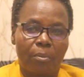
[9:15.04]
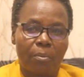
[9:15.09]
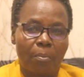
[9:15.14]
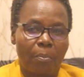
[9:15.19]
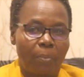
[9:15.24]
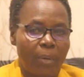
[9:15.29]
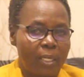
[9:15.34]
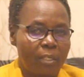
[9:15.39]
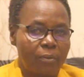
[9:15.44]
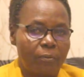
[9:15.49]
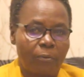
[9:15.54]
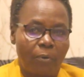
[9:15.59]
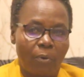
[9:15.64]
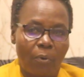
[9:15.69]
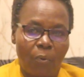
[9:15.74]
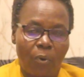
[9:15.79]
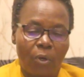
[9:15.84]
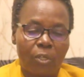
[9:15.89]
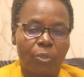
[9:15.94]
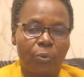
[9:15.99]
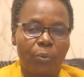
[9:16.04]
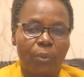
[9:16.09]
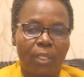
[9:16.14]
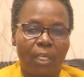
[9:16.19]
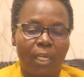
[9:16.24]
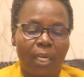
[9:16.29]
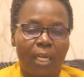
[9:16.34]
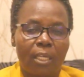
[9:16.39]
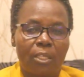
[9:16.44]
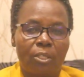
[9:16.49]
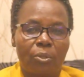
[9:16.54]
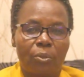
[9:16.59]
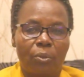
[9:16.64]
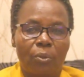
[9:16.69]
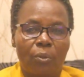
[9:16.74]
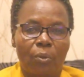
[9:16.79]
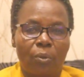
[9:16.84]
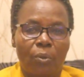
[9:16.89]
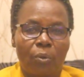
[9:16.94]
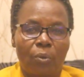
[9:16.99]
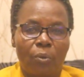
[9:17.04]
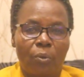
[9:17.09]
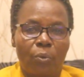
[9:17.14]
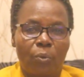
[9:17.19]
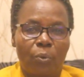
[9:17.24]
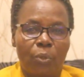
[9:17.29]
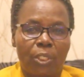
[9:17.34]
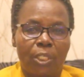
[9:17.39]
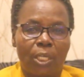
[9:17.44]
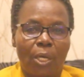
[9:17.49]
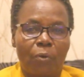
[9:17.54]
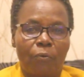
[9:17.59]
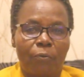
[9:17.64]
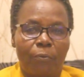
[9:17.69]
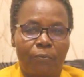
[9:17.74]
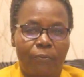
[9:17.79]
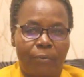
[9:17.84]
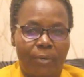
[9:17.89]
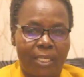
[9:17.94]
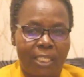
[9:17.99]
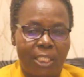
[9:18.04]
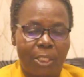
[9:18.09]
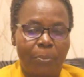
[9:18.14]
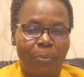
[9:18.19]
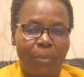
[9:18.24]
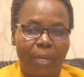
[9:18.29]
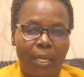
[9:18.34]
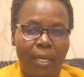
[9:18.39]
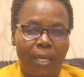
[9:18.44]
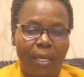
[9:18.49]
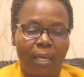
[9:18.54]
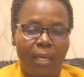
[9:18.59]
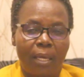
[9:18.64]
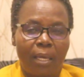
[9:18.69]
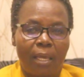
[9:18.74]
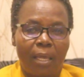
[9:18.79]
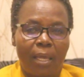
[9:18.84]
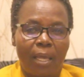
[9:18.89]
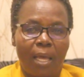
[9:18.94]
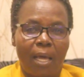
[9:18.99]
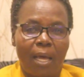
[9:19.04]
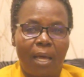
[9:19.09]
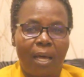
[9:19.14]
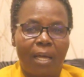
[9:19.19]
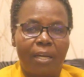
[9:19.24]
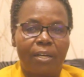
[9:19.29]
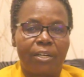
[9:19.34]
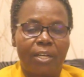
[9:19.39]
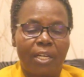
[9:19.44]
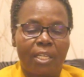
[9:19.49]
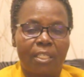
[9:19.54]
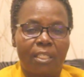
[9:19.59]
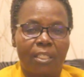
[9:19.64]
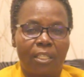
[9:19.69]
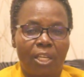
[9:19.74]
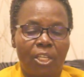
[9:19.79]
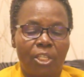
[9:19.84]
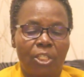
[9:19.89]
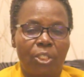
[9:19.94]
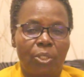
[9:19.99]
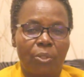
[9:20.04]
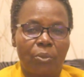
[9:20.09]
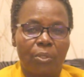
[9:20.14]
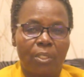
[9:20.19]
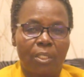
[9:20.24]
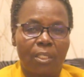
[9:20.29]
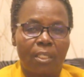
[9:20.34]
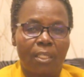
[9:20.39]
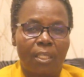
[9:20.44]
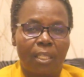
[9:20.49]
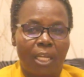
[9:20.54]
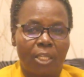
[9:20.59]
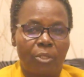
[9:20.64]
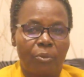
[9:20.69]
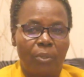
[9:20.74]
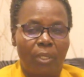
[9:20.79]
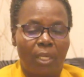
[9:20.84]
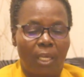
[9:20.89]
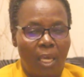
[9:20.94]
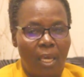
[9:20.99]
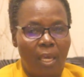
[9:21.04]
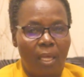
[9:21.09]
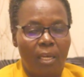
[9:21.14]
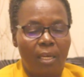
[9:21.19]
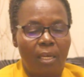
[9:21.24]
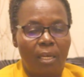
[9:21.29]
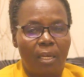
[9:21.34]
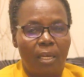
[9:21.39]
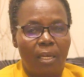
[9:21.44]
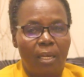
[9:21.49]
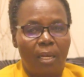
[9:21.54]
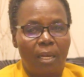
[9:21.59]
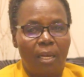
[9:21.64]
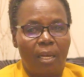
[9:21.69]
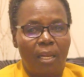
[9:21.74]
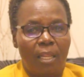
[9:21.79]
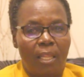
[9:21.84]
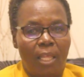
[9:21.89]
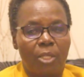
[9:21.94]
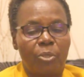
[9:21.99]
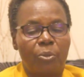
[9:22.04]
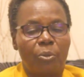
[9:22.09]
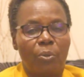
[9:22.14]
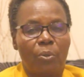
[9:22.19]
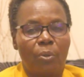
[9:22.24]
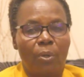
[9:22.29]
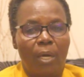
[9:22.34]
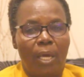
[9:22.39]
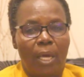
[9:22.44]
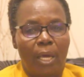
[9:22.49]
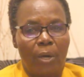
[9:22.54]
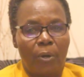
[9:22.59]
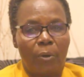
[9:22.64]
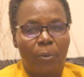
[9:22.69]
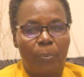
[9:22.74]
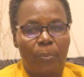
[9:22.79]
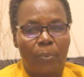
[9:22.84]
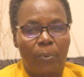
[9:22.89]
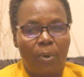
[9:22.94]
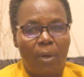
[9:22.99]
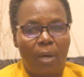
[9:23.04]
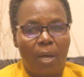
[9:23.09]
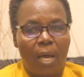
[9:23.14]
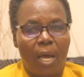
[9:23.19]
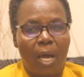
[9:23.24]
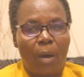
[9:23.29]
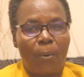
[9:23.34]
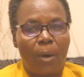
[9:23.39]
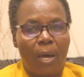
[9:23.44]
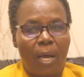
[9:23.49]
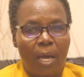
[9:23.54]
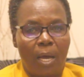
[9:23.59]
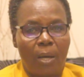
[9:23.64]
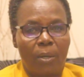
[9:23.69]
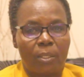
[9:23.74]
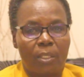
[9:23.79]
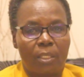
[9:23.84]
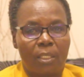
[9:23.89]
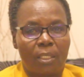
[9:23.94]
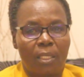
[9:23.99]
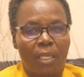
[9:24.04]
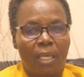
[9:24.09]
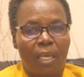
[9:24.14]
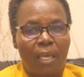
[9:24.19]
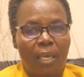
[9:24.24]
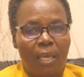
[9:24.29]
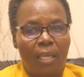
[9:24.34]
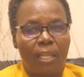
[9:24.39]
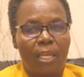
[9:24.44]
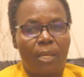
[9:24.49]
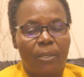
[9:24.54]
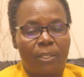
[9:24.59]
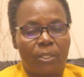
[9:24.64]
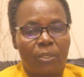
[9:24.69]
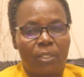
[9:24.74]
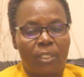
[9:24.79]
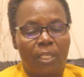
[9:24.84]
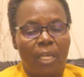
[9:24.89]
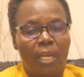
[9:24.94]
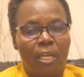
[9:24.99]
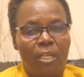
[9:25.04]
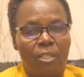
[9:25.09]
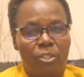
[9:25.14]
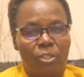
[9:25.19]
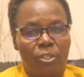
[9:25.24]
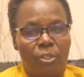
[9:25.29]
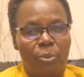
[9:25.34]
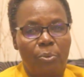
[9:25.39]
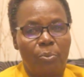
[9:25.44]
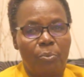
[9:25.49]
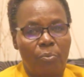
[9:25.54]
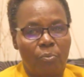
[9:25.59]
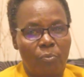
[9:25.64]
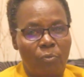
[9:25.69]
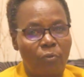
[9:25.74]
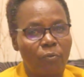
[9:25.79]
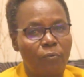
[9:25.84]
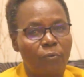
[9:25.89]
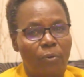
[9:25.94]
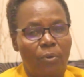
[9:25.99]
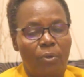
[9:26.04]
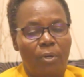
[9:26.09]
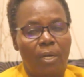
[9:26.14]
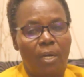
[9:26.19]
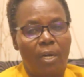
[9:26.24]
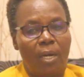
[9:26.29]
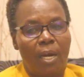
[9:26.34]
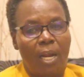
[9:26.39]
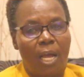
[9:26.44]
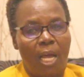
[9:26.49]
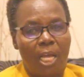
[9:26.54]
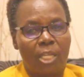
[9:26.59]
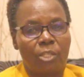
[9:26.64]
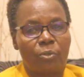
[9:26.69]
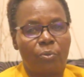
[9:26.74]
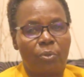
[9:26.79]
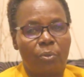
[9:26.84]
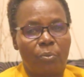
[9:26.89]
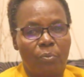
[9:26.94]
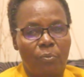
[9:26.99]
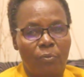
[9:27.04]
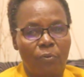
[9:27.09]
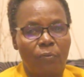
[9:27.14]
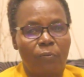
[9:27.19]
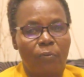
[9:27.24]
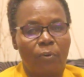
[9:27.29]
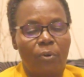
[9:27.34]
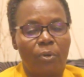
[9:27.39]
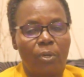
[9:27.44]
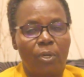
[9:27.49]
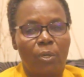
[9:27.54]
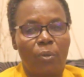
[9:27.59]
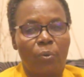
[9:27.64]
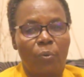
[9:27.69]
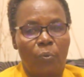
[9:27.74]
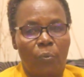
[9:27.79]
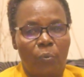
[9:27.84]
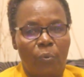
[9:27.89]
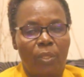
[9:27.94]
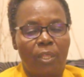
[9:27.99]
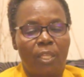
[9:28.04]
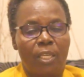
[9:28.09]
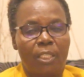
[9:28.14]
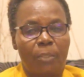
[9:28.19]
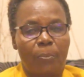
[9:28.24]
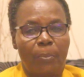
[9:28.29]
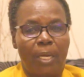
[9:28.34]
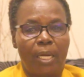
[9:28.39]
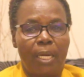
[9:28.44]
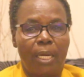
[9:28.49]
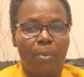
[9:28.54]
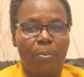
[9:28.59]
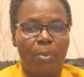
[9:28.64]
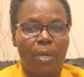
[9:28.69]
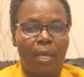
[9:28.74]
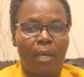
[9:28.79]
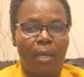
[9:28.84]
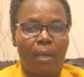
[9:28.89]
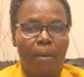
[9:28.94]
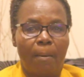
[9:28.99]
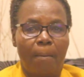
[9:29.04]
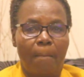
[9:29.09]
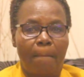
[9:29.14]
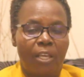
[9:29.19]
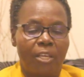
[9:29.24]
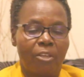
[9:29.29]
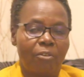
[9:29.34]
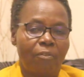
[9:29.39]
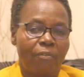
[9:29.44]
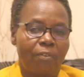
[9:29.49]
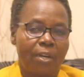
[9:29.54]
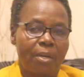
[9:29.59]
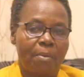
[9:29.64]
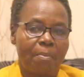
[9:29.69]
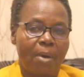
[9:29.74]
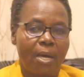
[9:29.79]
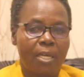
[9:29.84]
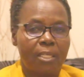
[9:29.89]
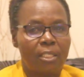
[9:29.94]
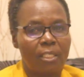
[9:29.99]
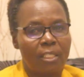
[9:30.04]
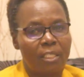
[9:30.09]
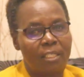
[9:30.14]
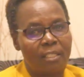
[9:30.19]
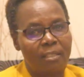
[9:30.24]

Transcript: but for what we get, we shall flexibly address the issues that we can, that will help our girls and our society move on as we move on with this pandemic. Thank you very much,